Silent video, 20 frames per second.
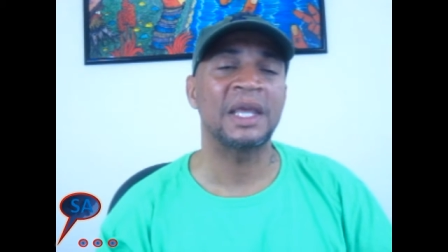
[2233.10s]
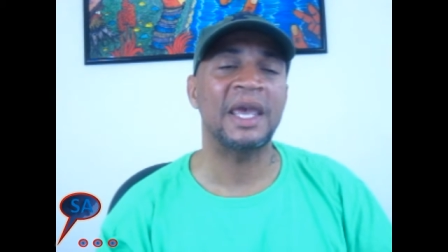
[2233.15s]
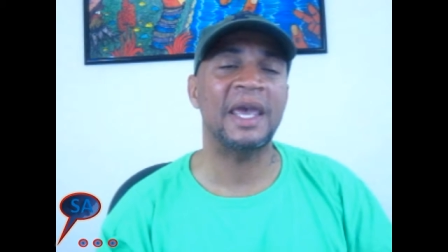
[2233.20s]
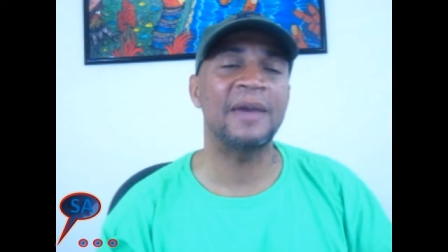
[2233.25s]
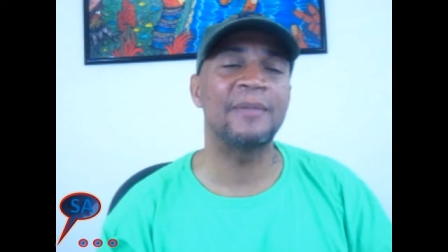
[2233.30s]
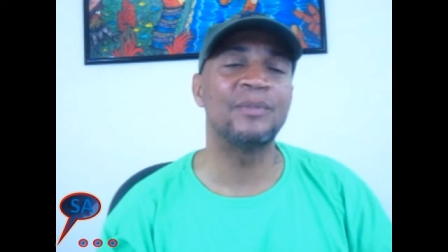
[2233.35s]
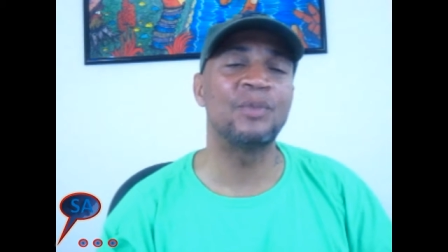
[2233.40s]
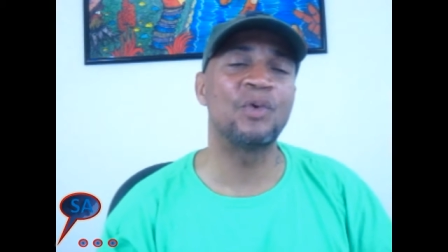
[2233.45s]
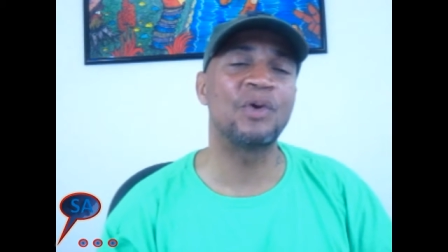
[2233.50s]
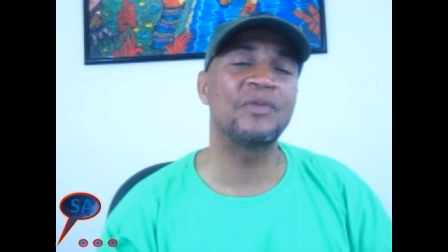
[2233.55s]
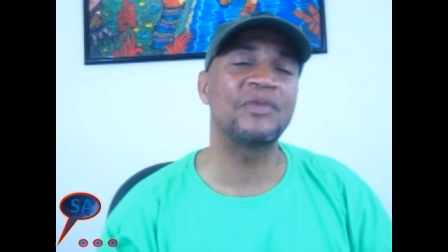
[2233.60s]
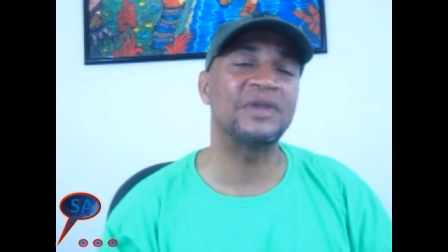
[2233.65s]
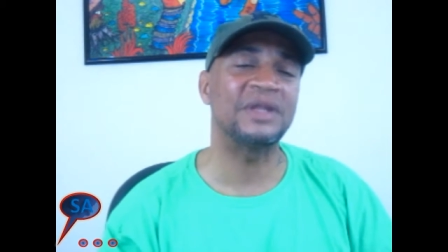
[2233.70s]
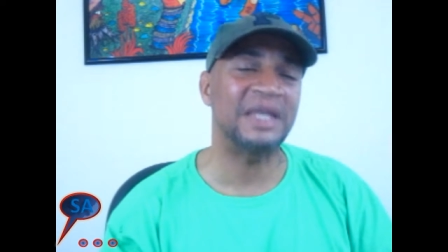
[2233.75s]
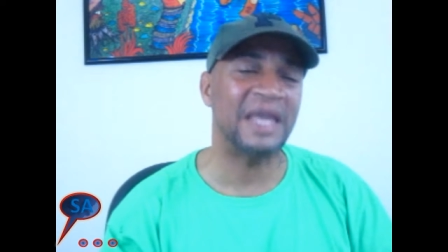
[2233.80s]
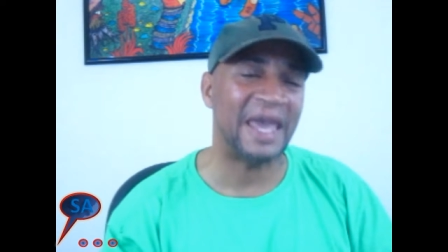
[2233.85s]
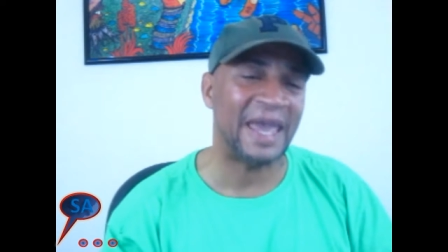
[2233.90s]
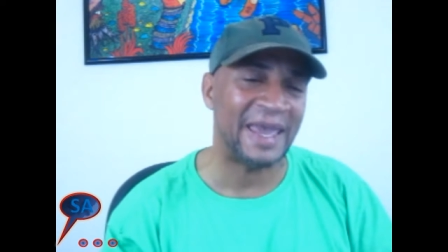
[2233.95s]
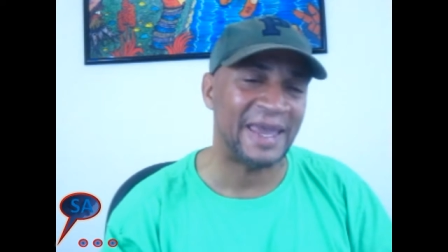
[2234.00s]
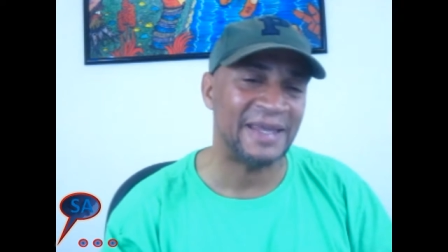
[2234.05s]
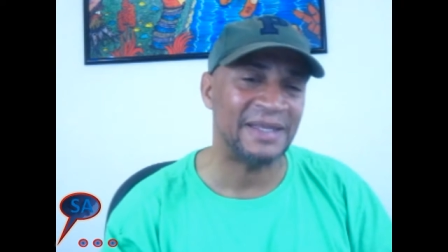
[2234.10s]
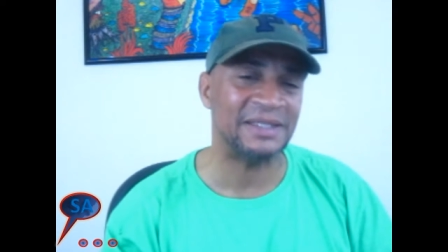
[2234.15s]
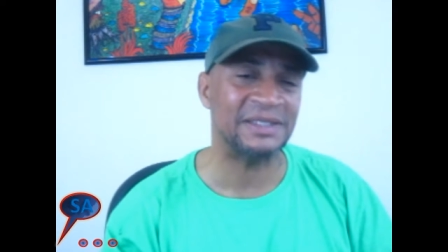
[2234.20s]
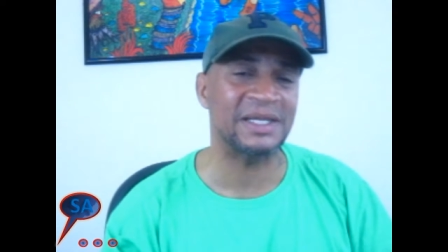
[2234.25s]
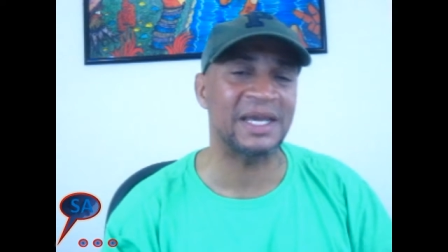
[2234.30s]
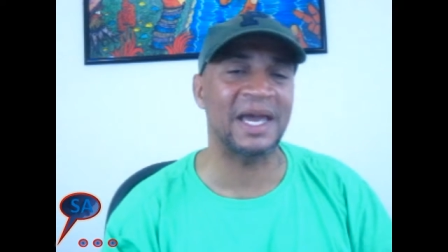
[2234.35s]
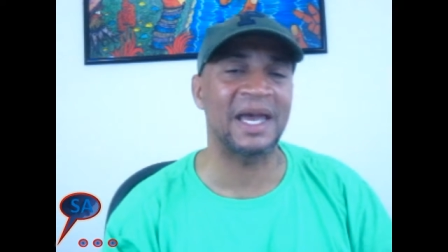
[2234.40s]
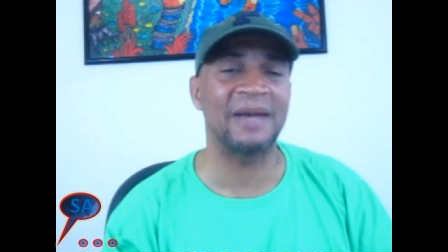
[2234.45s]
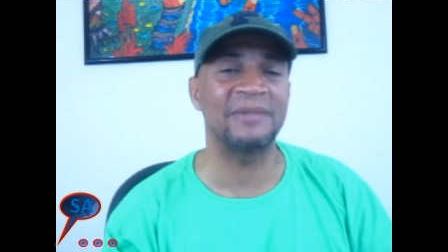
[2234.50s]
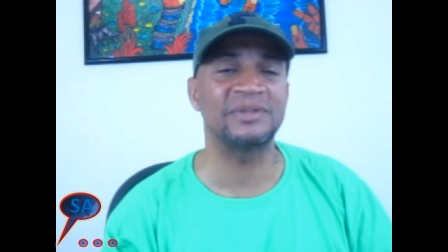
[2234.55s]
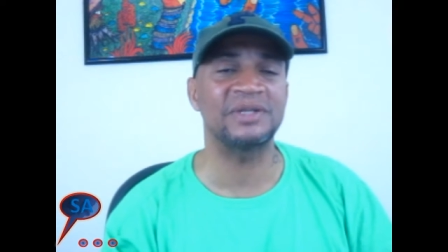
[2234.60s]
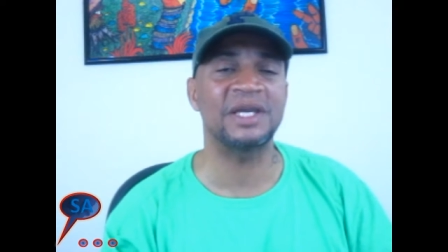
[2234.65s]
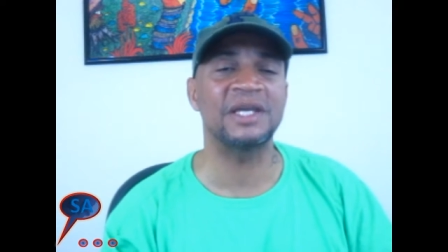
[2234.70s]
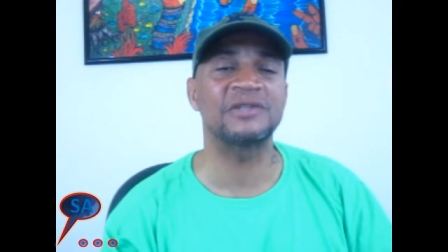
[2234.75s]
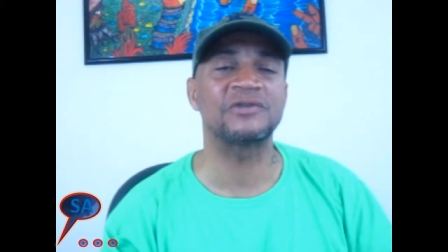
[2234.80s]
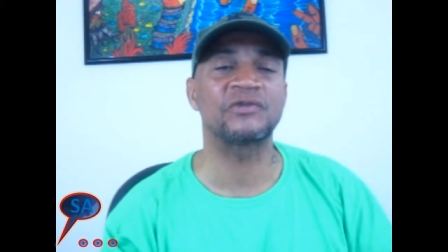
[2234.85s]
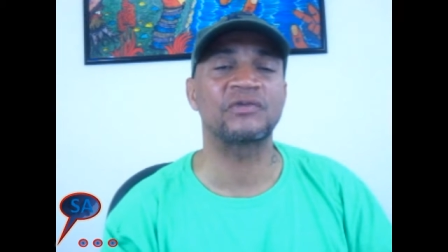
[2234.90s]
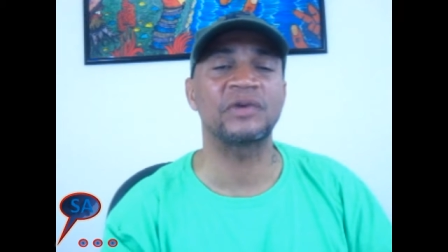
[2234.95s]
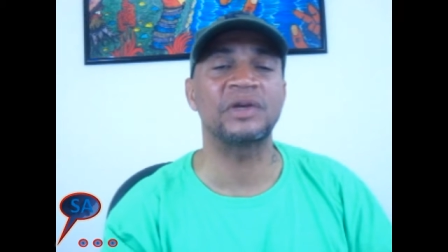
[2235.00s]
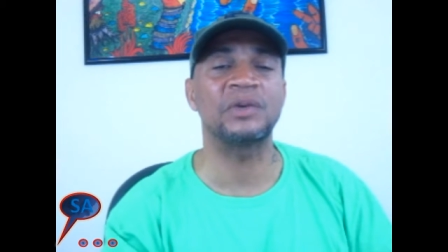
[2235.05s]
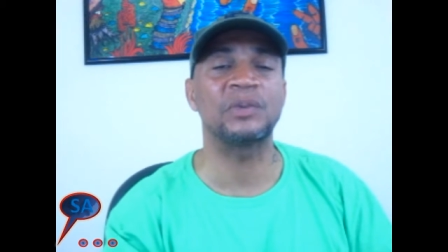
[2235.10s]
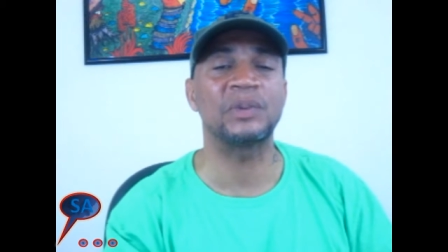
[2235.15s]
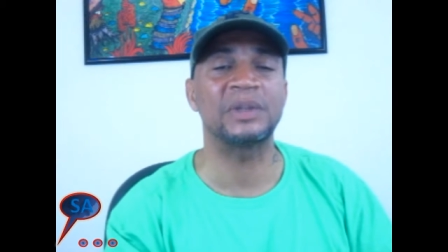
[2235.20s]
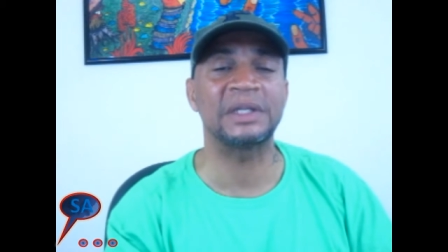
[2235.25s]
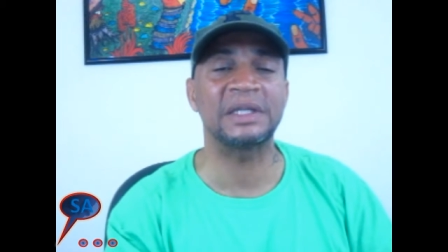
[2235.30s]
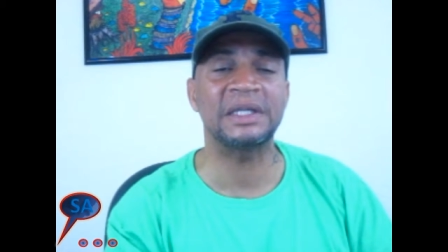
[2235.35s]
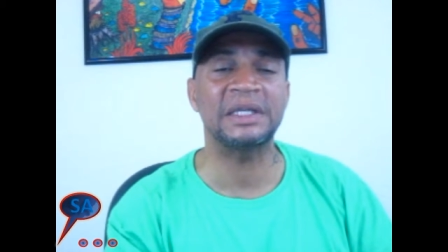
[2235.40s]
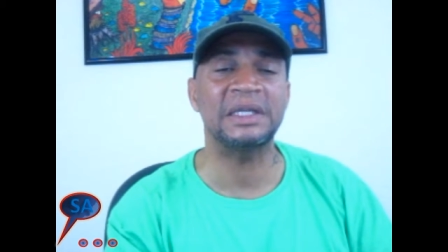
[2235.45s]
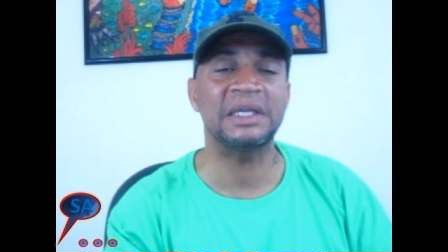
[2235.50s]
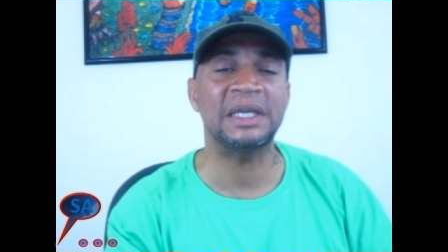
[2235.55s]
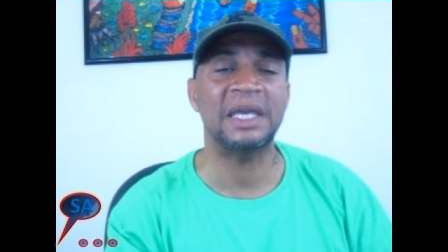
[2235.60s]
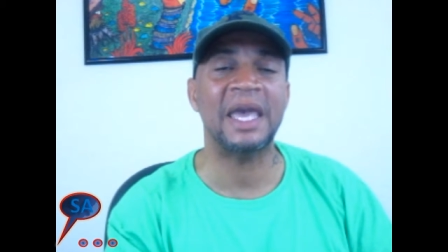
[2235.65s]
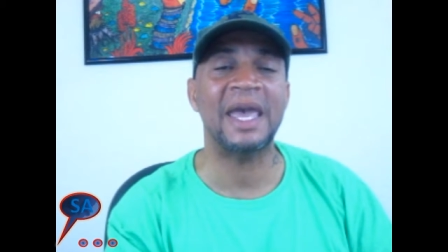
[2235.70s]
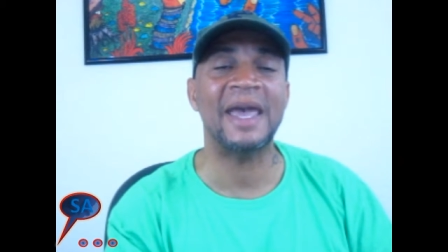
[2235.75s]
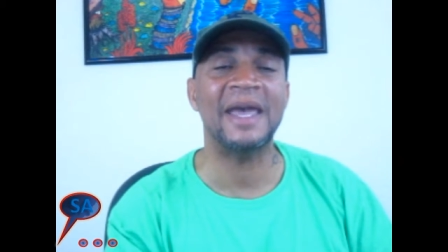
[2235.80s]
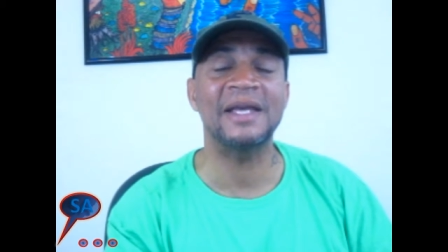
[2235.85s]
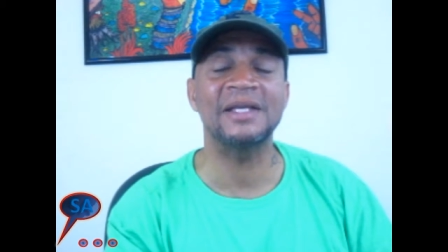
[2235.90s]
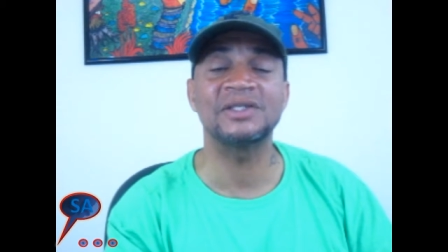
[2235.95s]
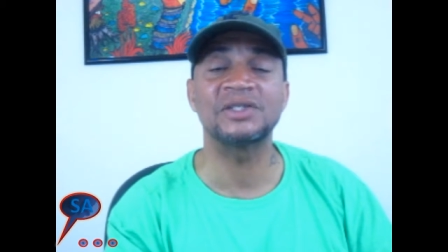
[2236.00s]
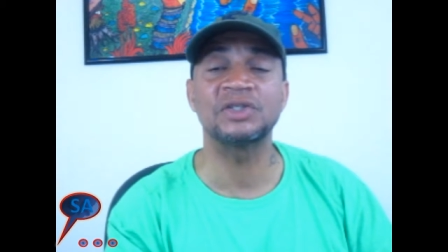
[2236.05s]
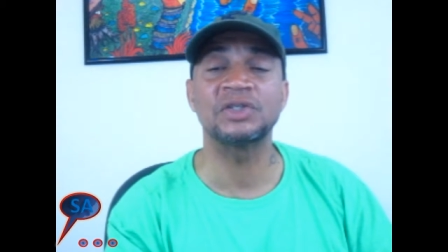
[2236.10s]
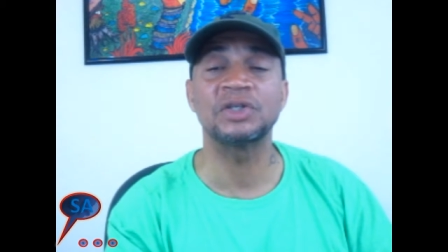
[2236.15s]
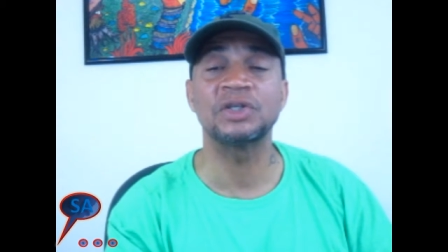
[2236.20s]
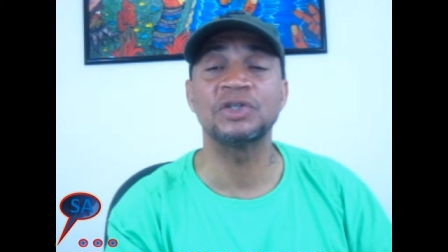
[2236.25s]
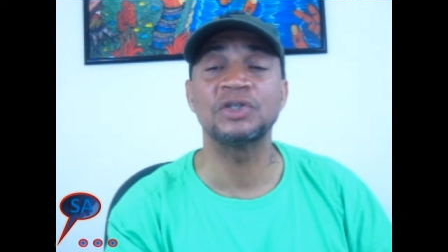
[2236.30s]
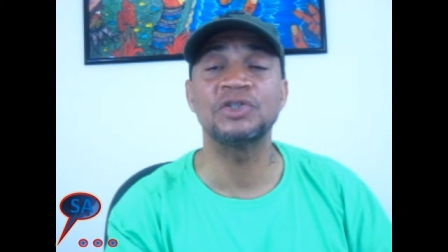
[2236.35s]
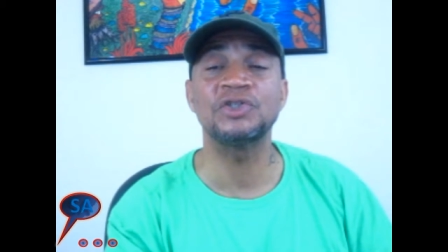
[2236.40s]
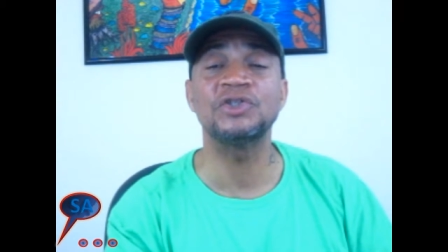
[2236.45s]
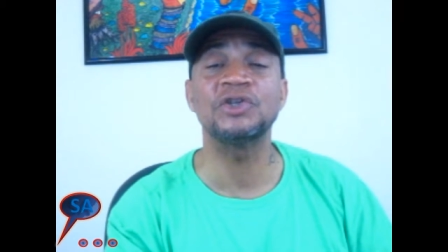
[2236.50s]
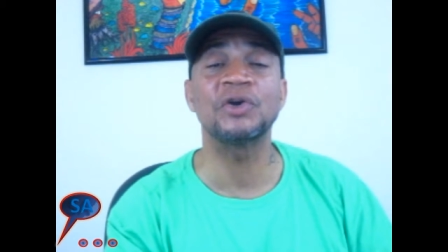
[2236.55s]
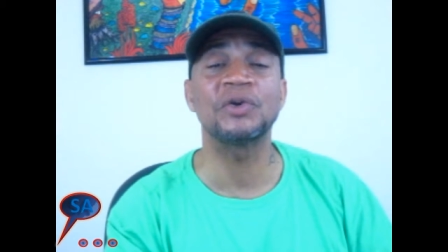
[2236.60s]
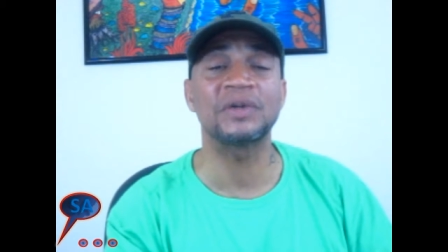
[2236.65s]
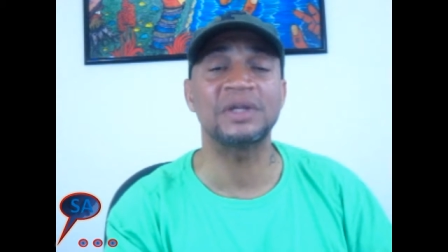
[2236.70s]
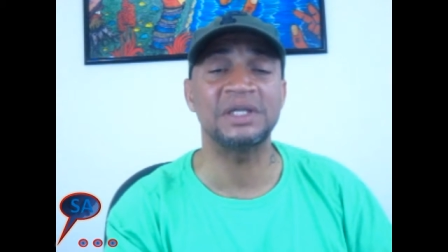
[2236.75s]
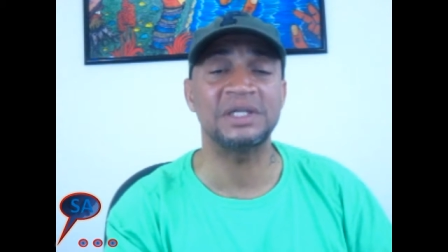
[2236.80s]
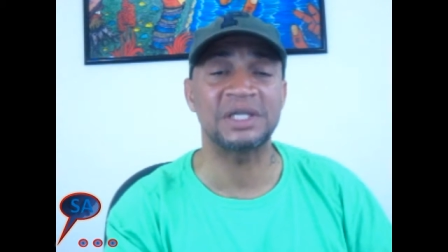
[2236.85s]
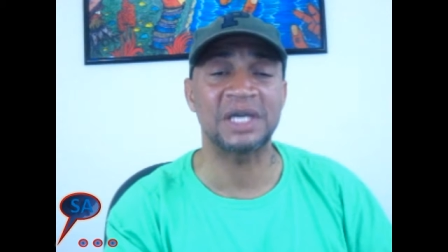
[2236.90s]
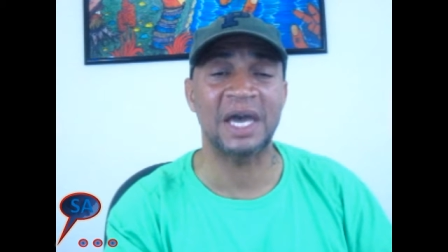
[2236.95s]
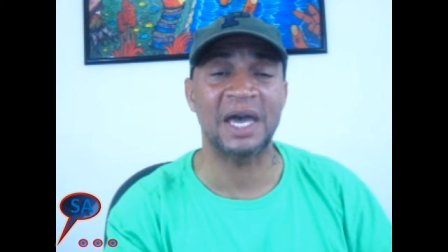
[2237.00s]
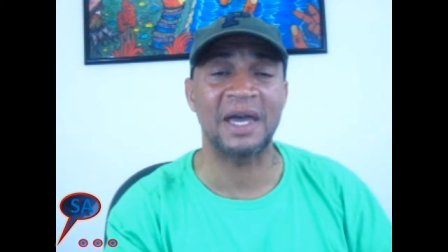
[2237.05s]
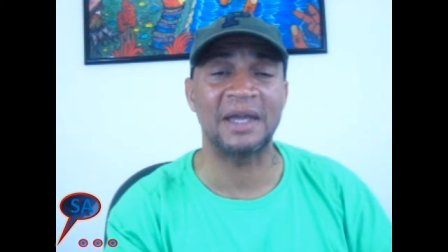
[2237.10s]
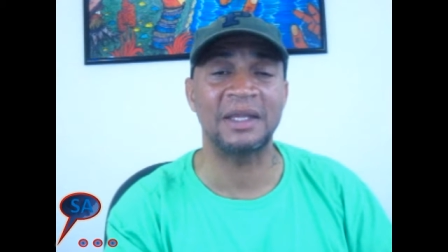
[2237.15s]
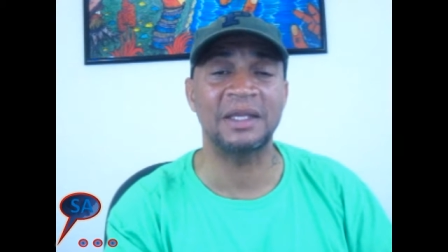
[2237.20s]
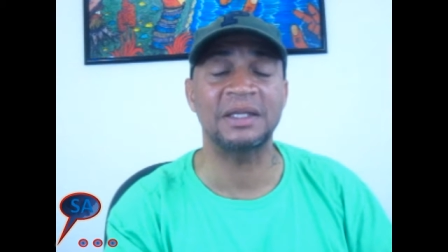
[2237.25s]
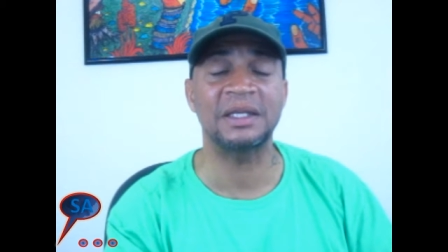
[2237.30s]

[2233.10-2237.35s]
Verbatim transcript: and more than 8 times as frequently as jerky Todd.